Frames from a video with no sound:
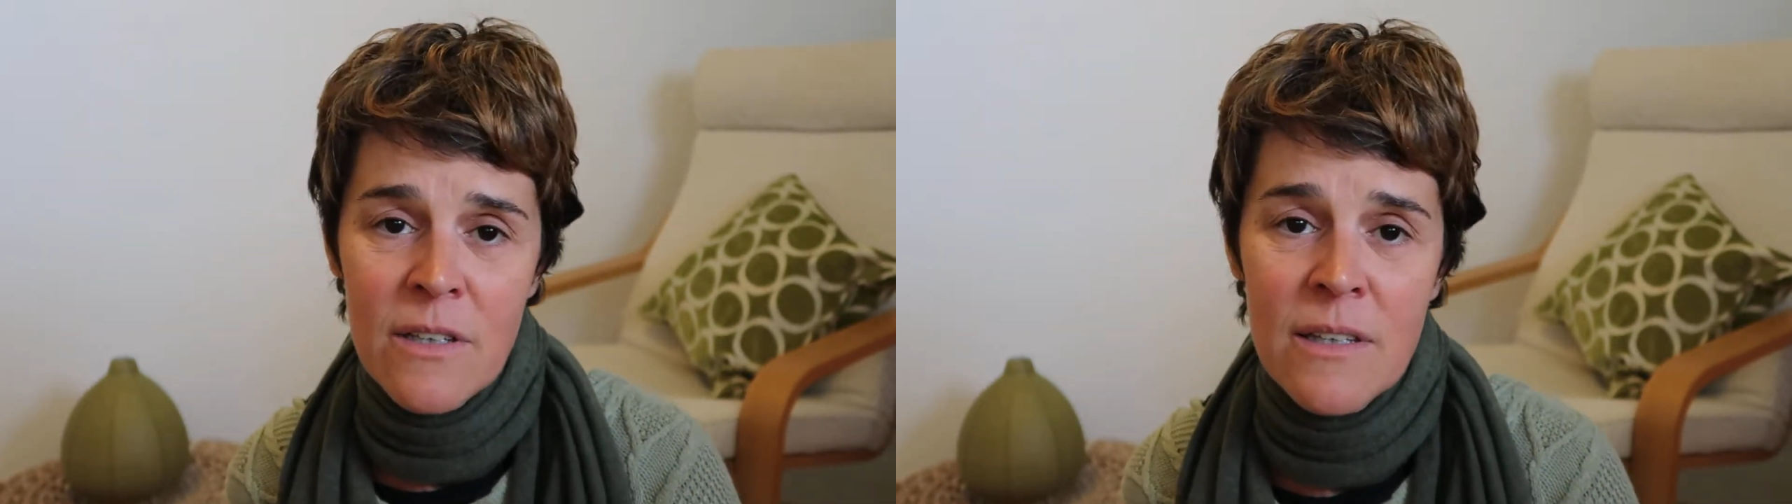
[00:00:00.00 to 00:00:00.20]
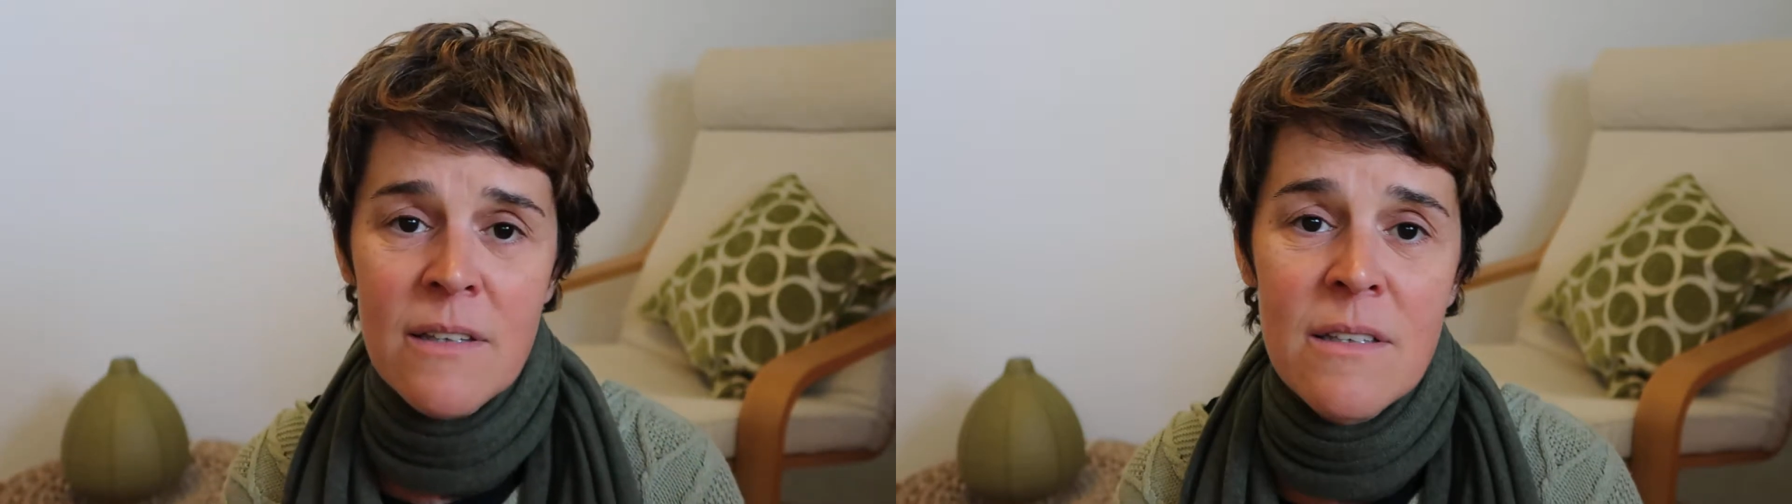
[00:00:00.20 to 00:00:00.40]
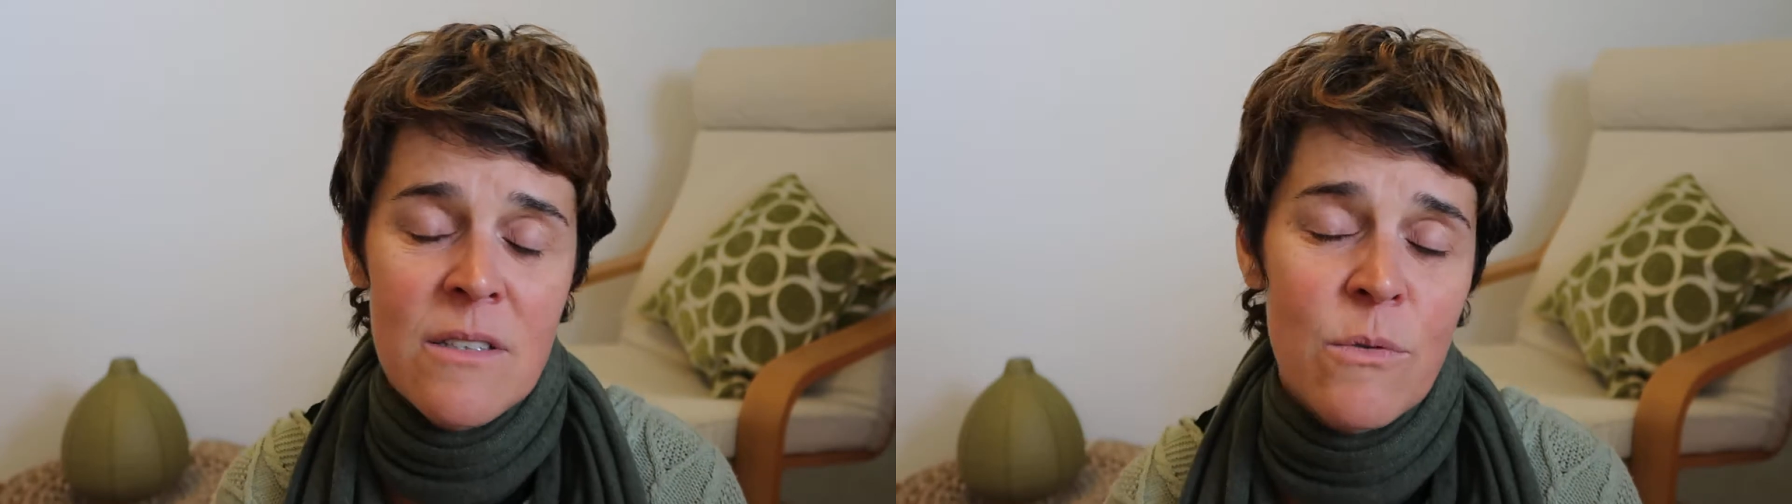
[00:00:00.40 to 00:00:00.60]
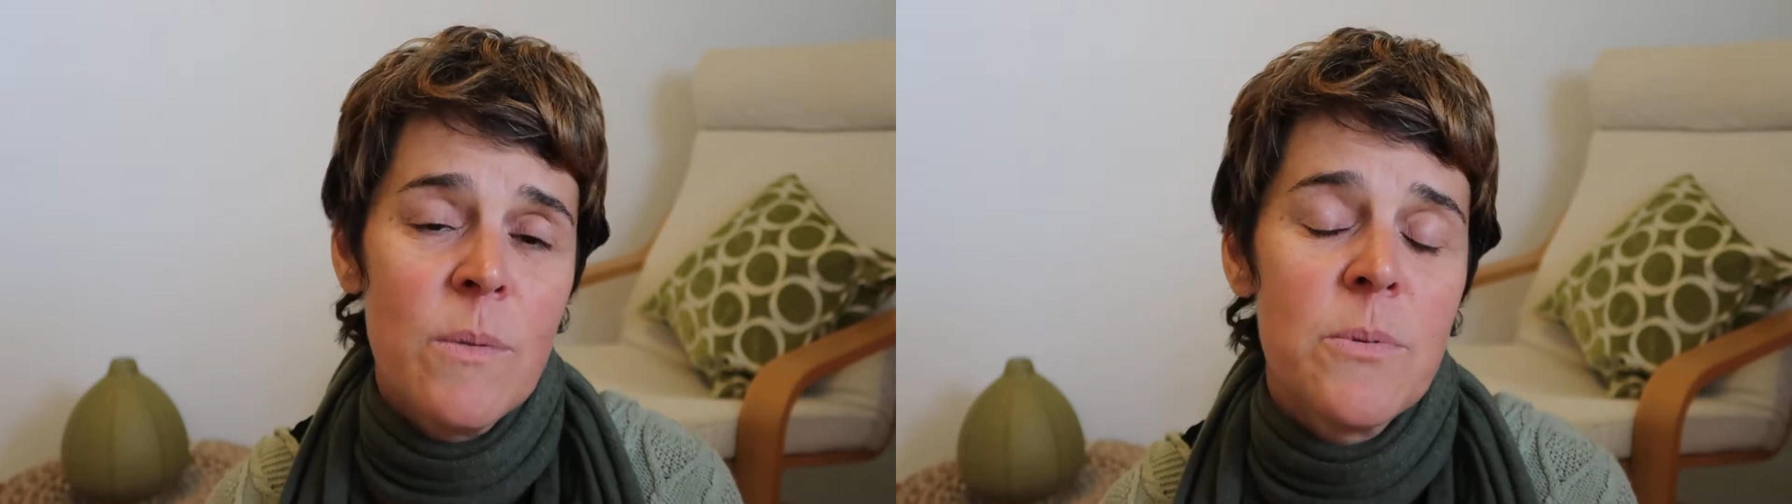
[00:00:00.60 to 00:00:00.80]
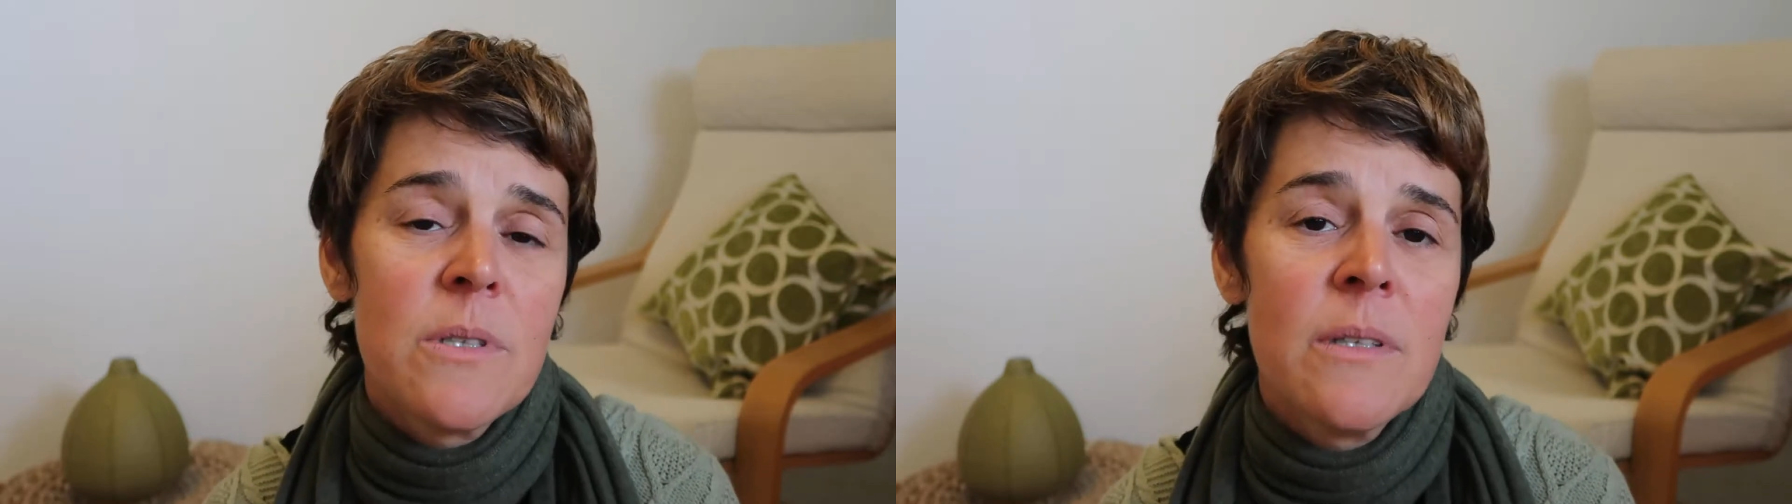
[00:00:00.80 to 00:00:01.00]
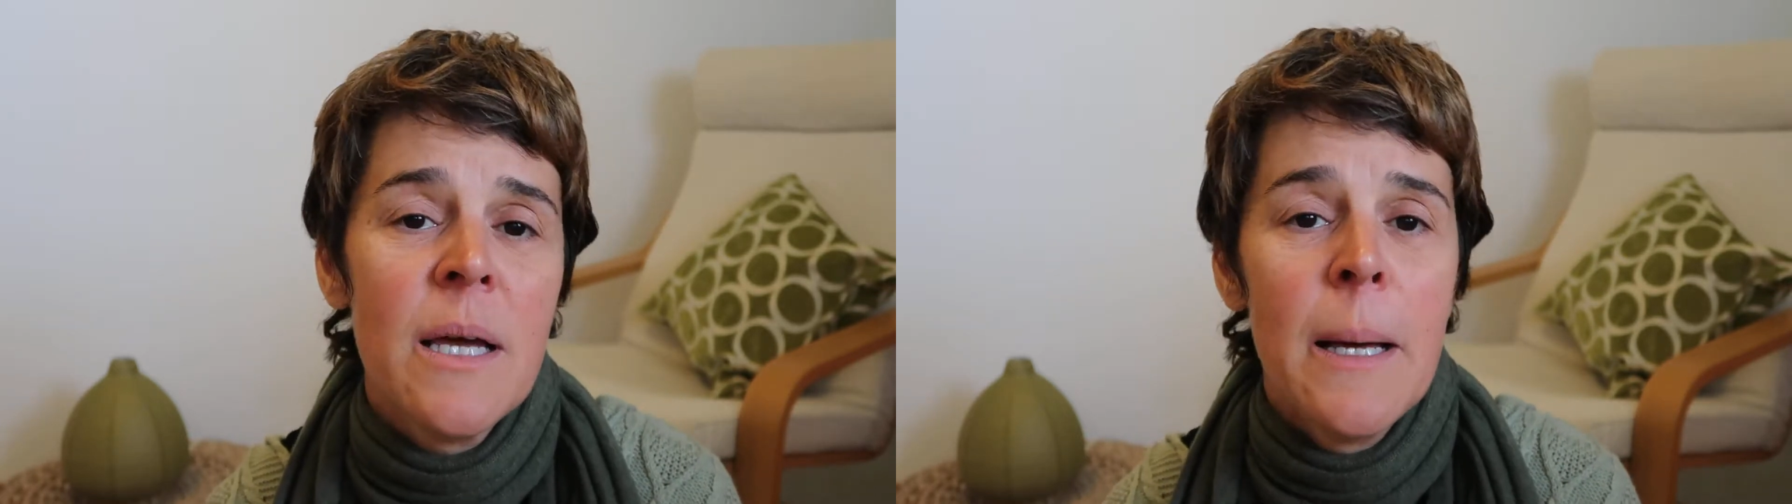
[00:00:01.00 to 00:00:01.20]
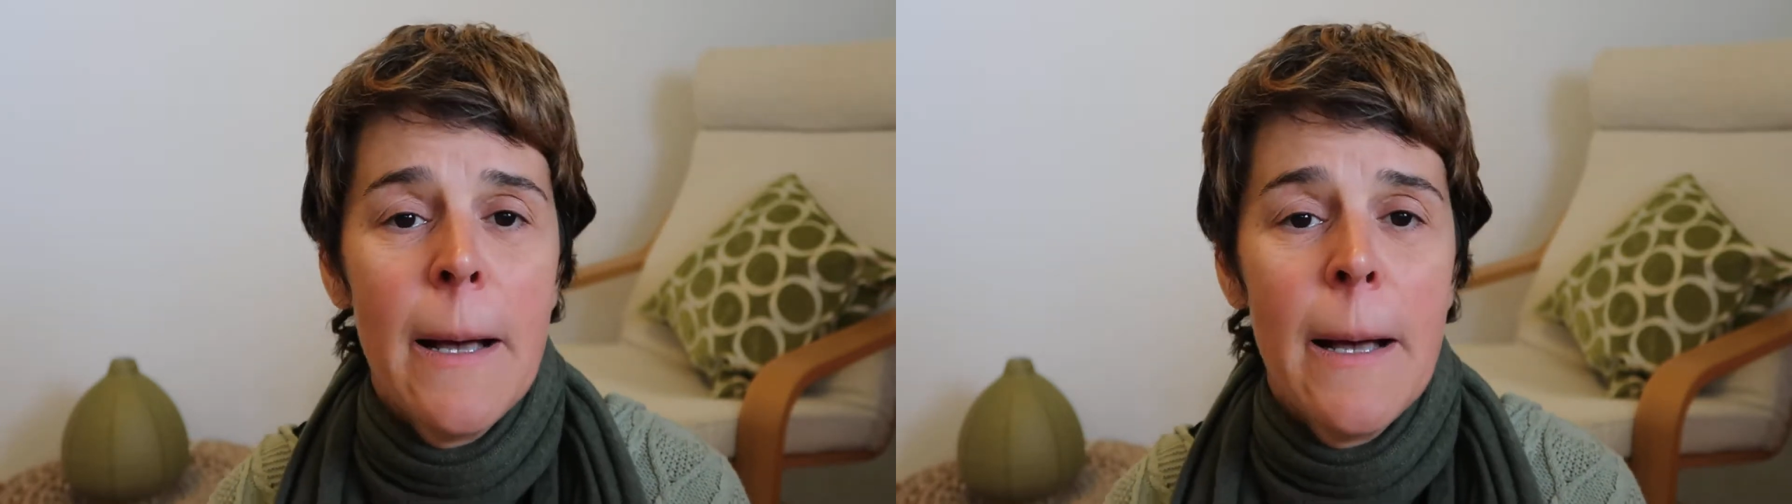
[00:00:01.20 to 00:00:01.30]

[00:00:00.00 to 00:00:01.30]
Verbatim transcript: in the description.